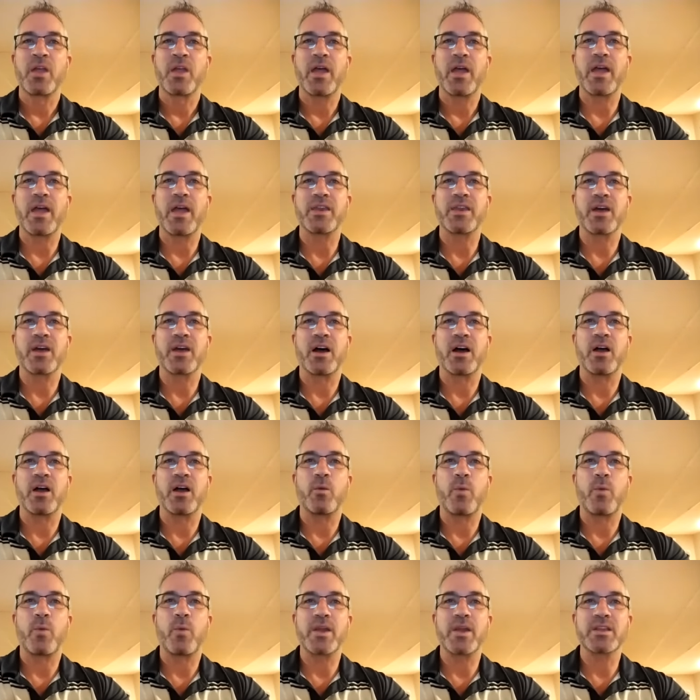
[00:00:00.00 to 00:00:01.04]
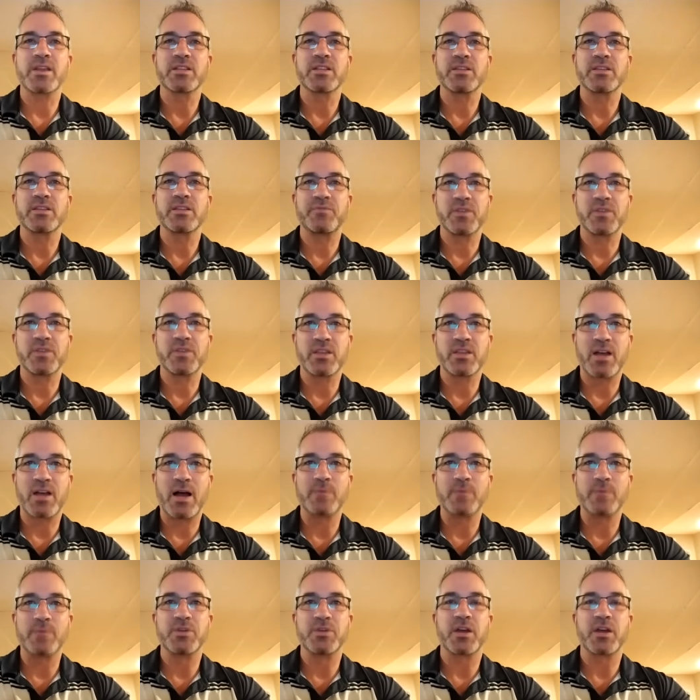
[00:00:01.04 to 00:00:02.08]
And uh, when lifting an
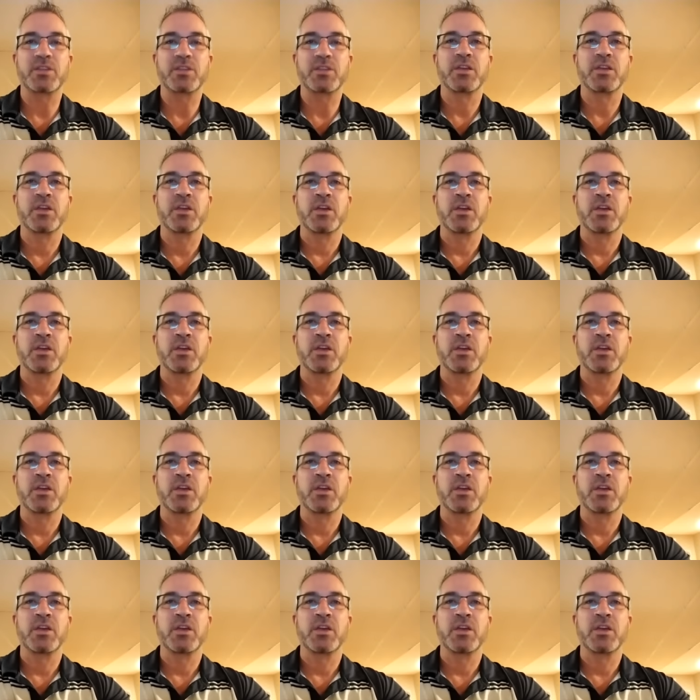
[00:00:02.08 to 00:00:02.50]
object,